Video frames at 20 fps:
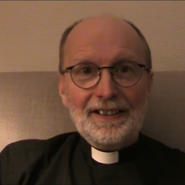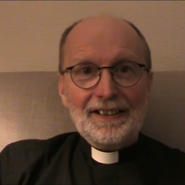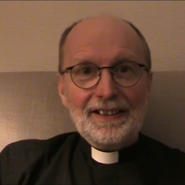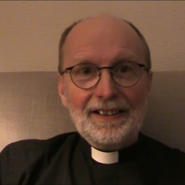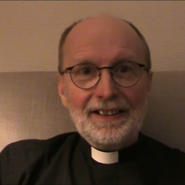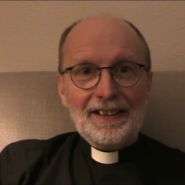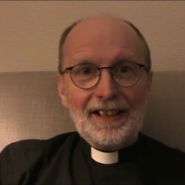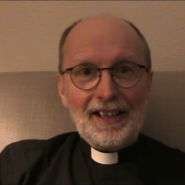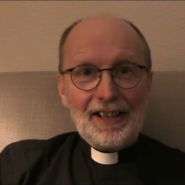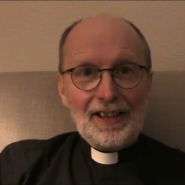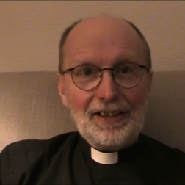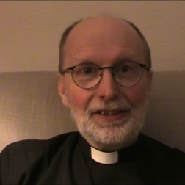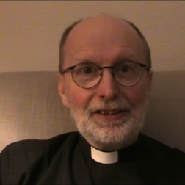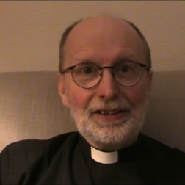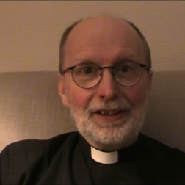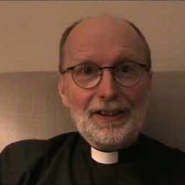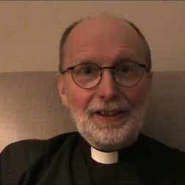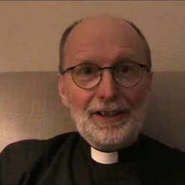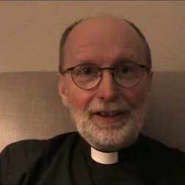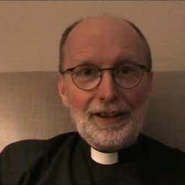
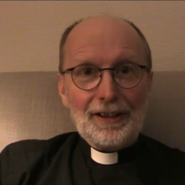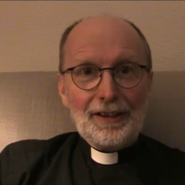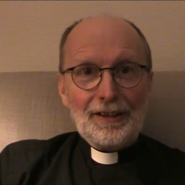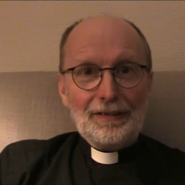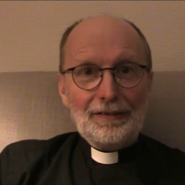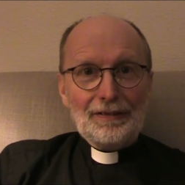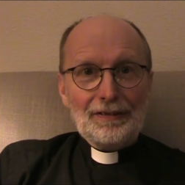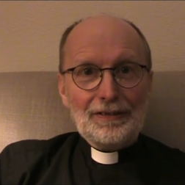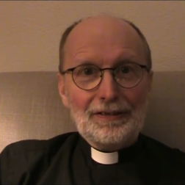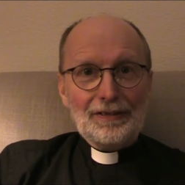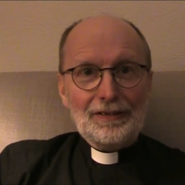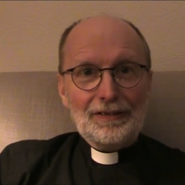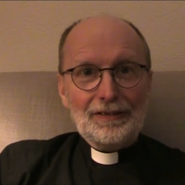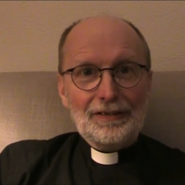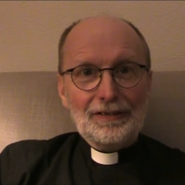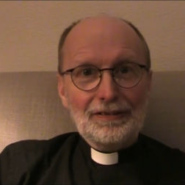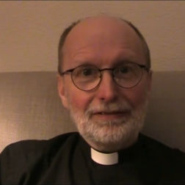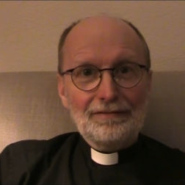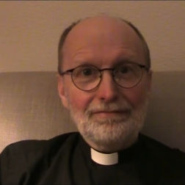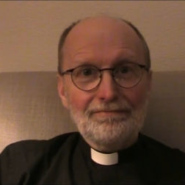His love
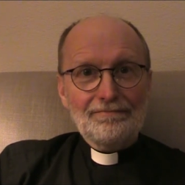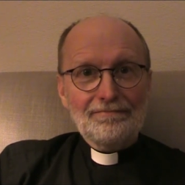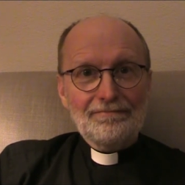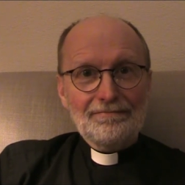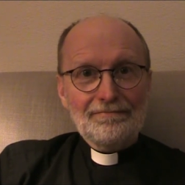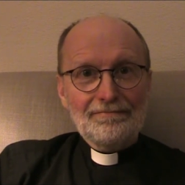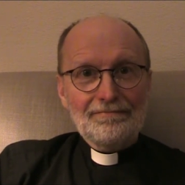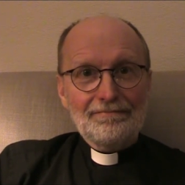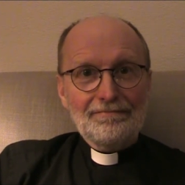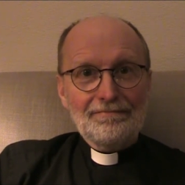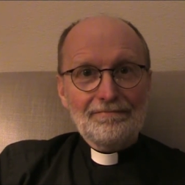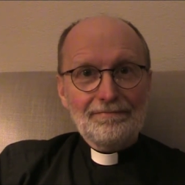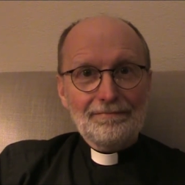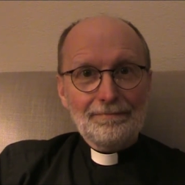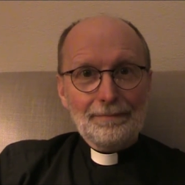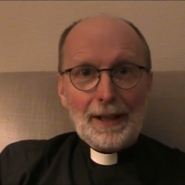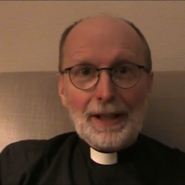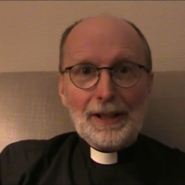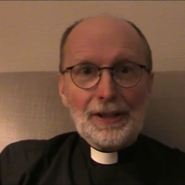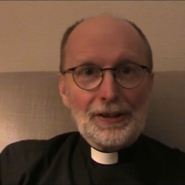
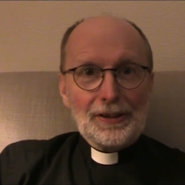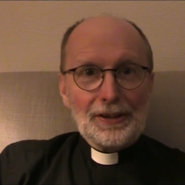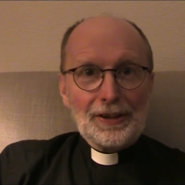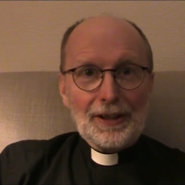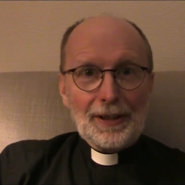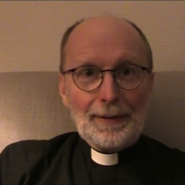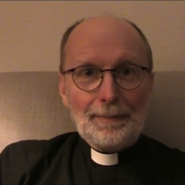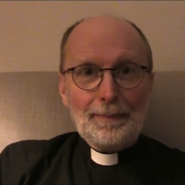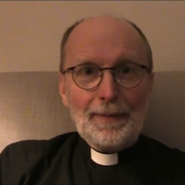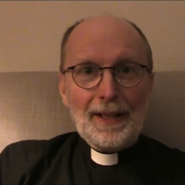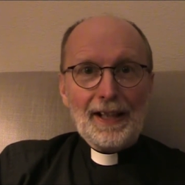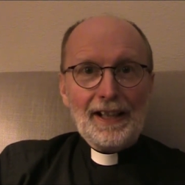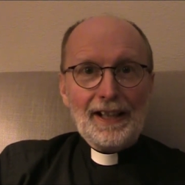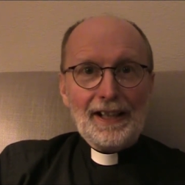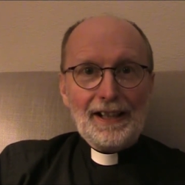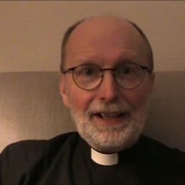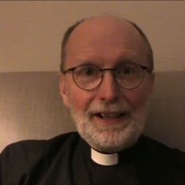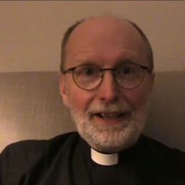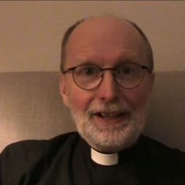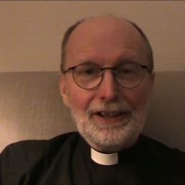makes him
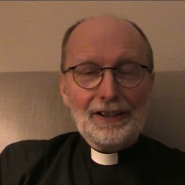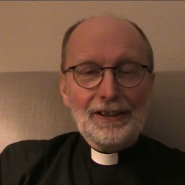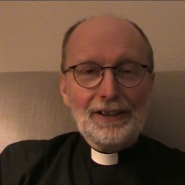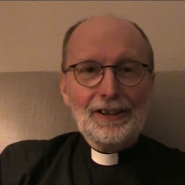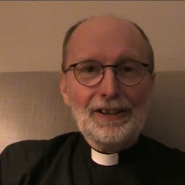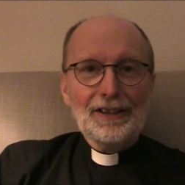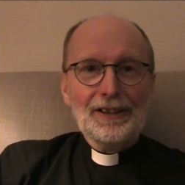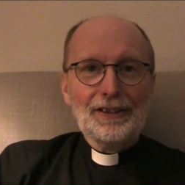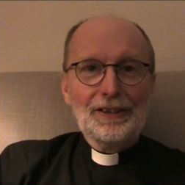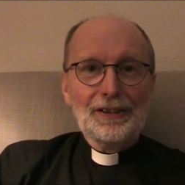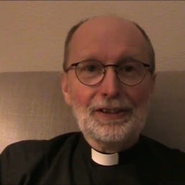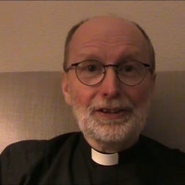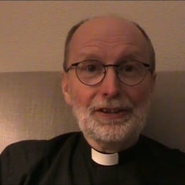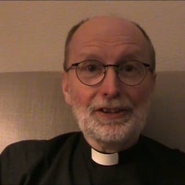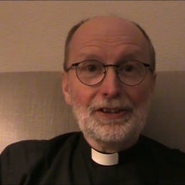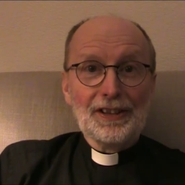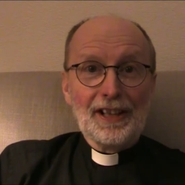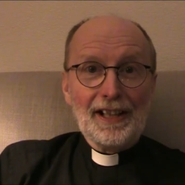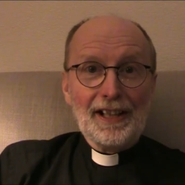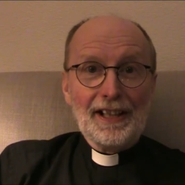eager to
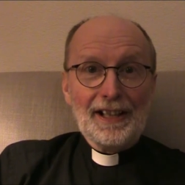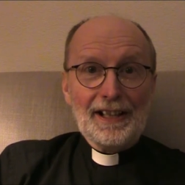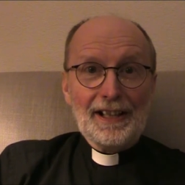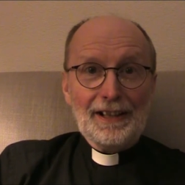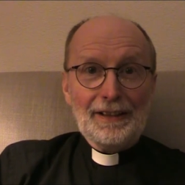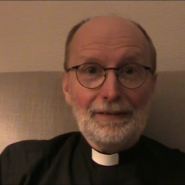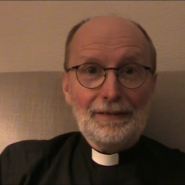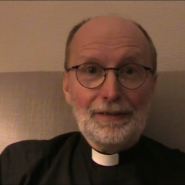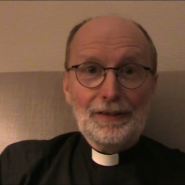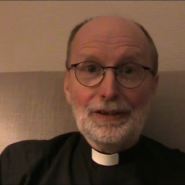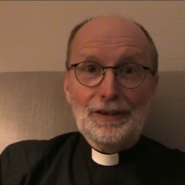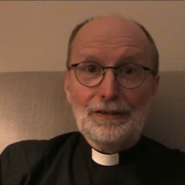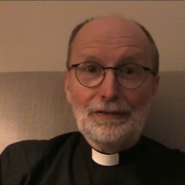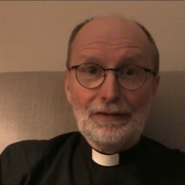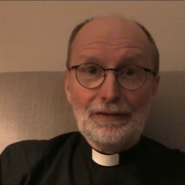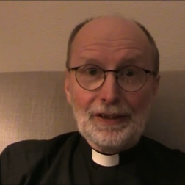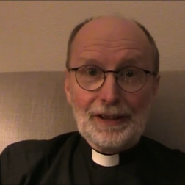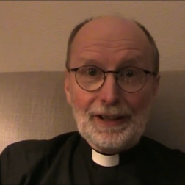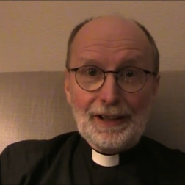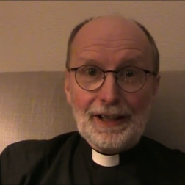save, to
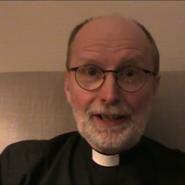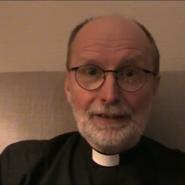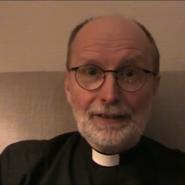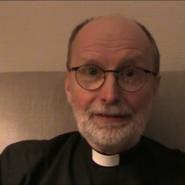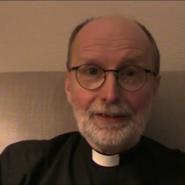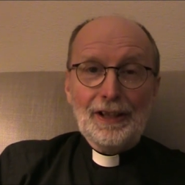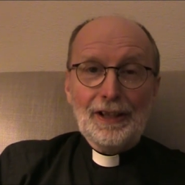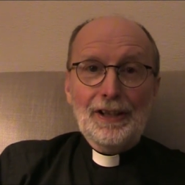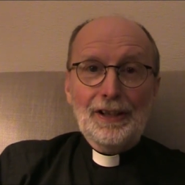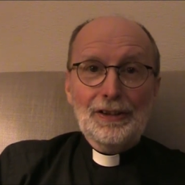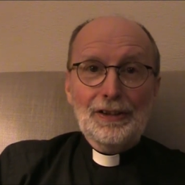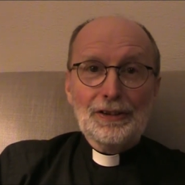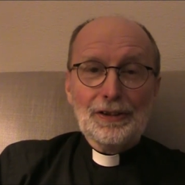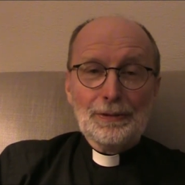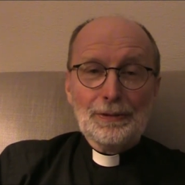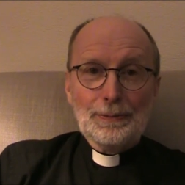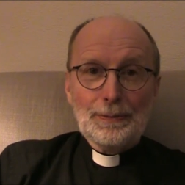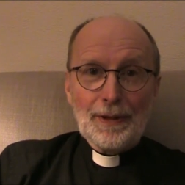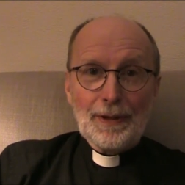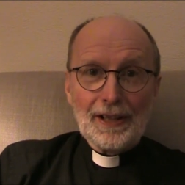forgive,
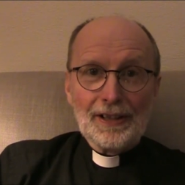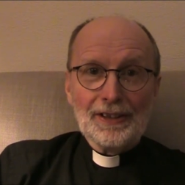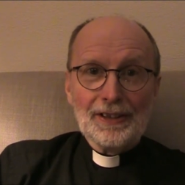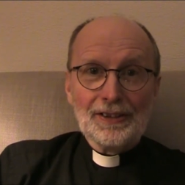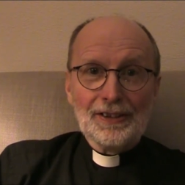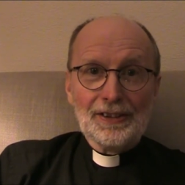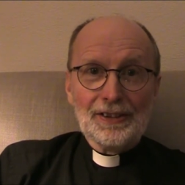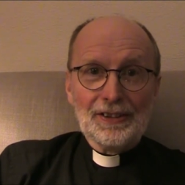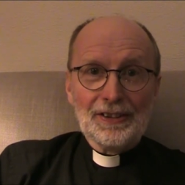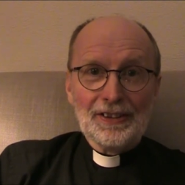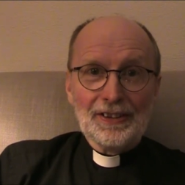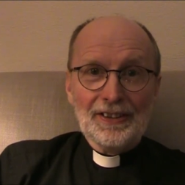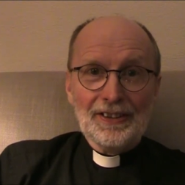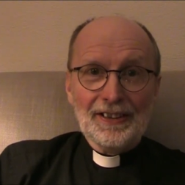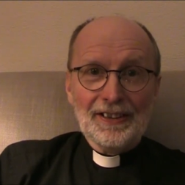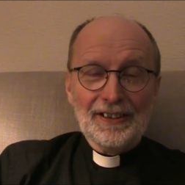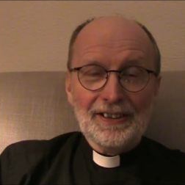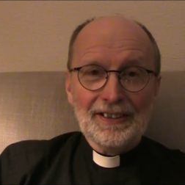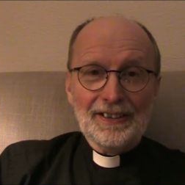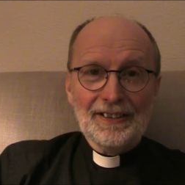to
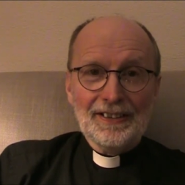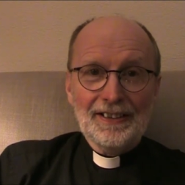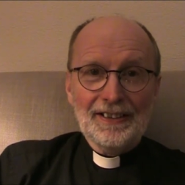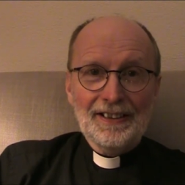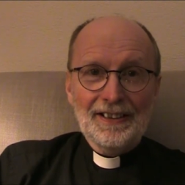reconcile.